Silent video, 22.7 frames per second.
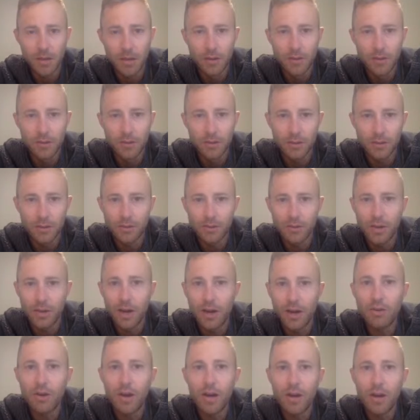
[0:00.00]
So there's not
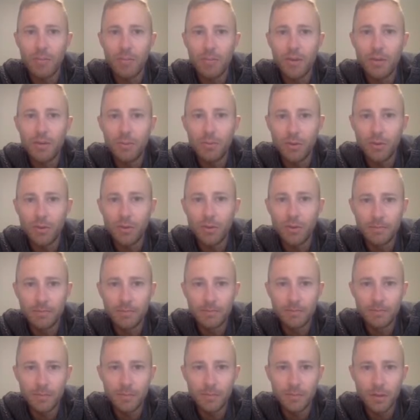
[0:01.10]
a lot of people
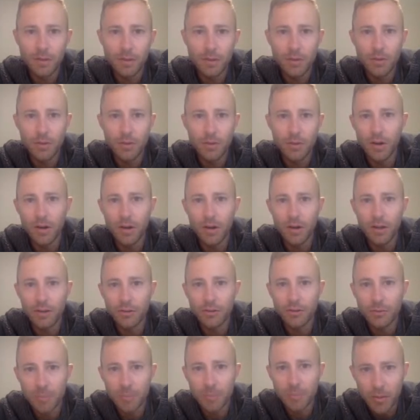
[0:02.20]
who are
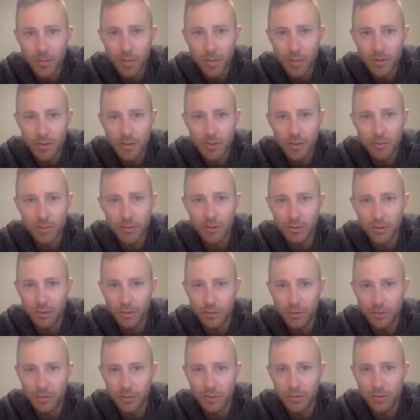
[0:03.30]
experimenting with
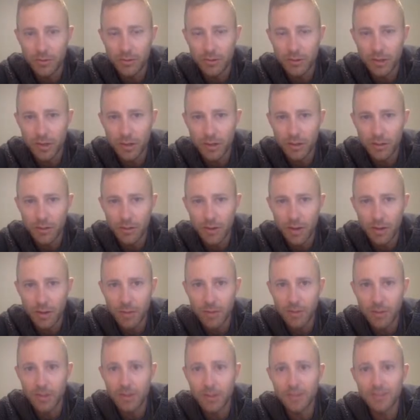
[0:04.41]
Newton's second law
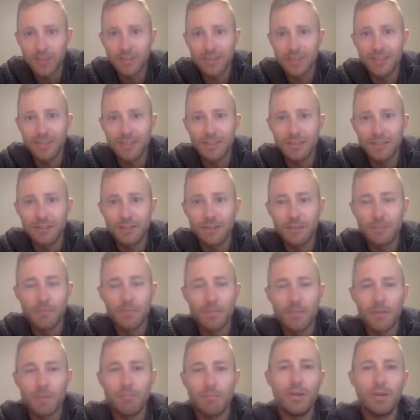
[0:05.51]
because it has
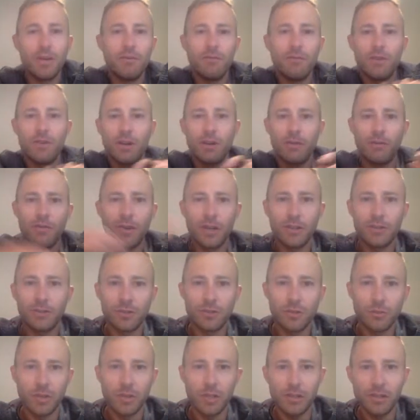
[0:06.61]
been verified
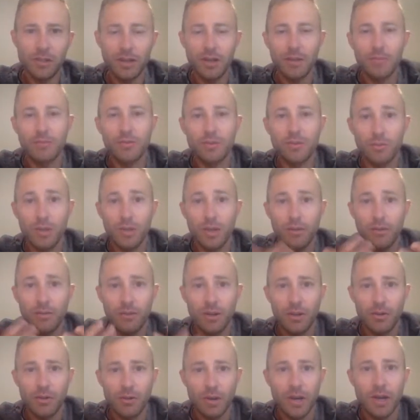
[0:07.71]
so many times that we have
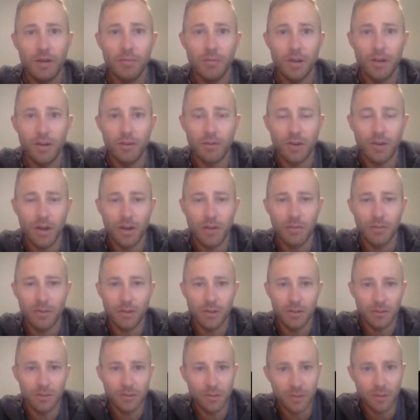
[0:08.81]
a great amount of
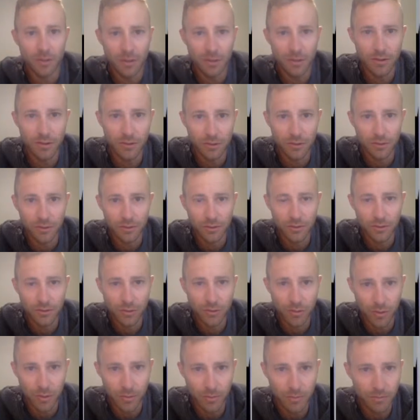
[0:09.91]
confidence that it is
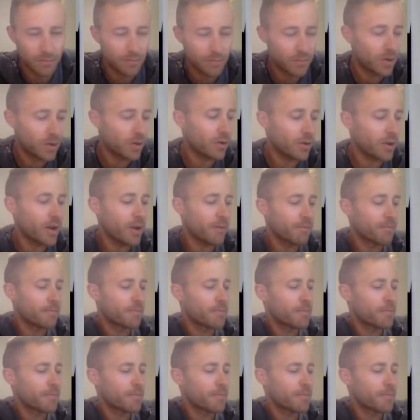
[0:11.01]
true, okay?